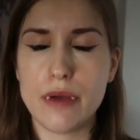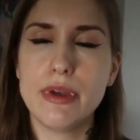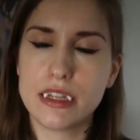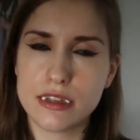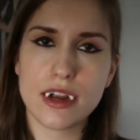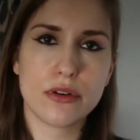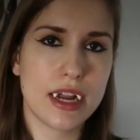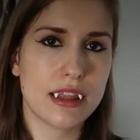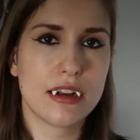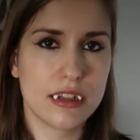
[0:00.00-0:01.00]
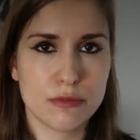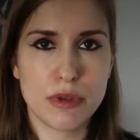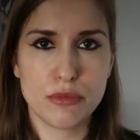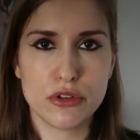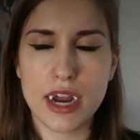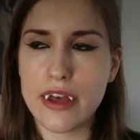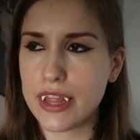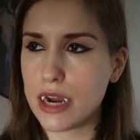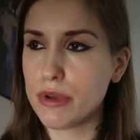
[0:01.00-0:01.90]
I mean, it's not great that lots of people drown there,